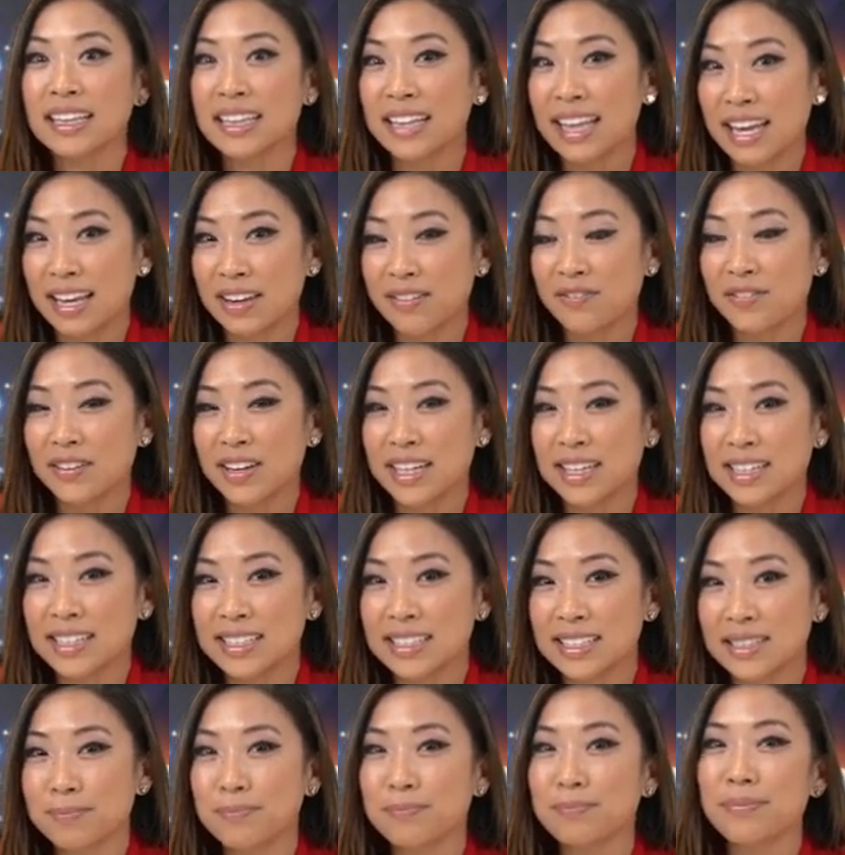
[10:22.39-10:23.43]
late
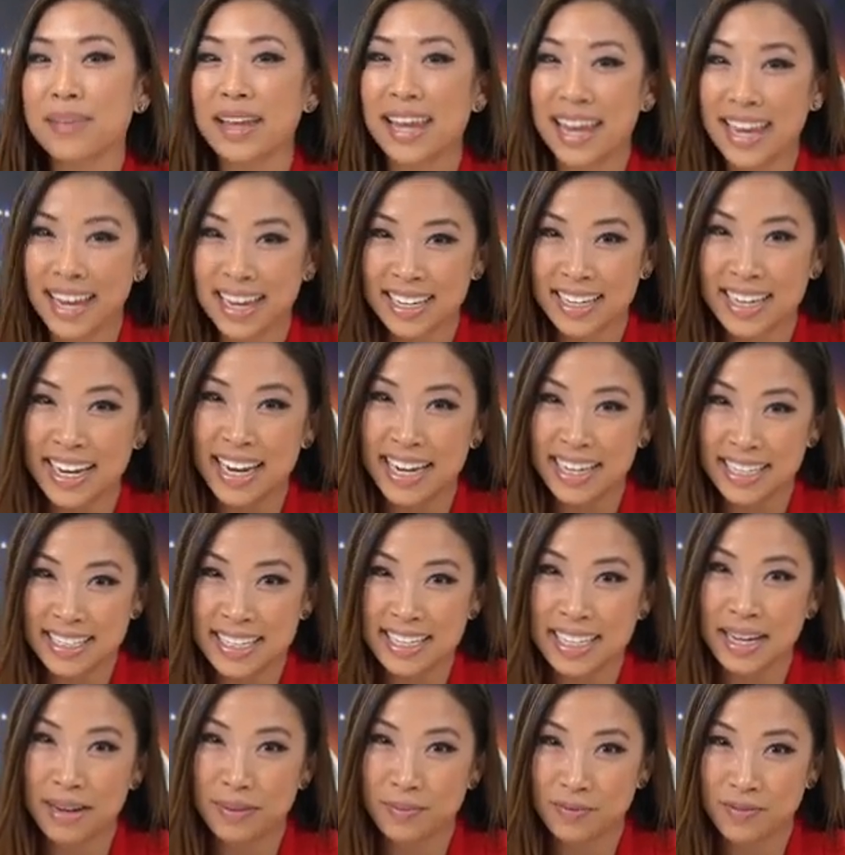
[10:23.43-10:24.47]
fees, and
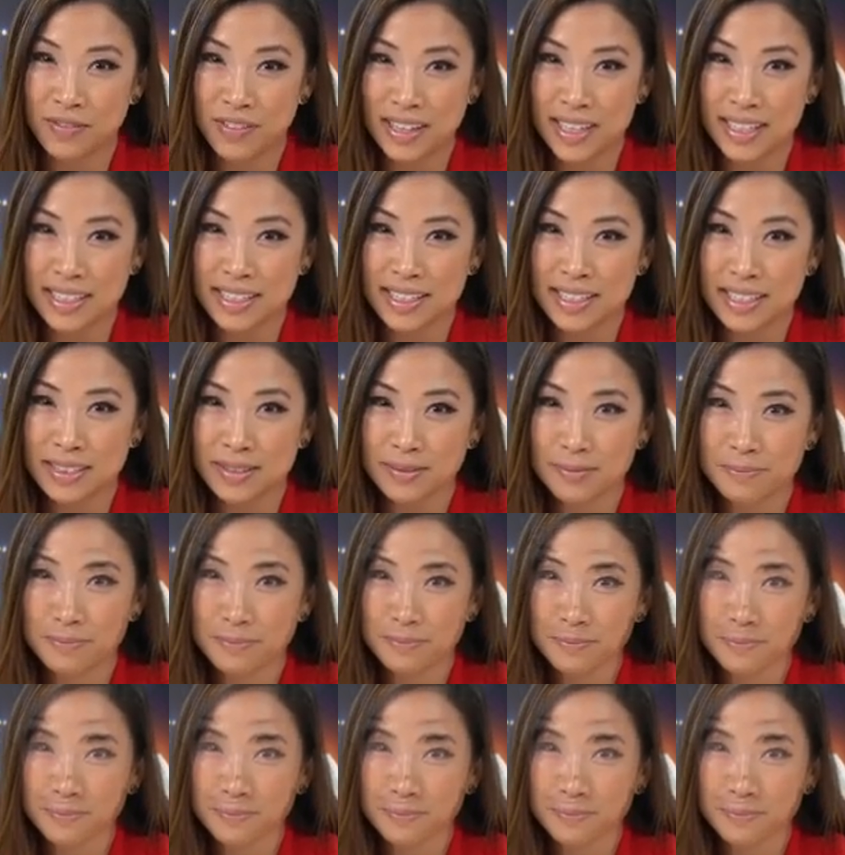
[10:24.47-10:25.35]
ATM fees.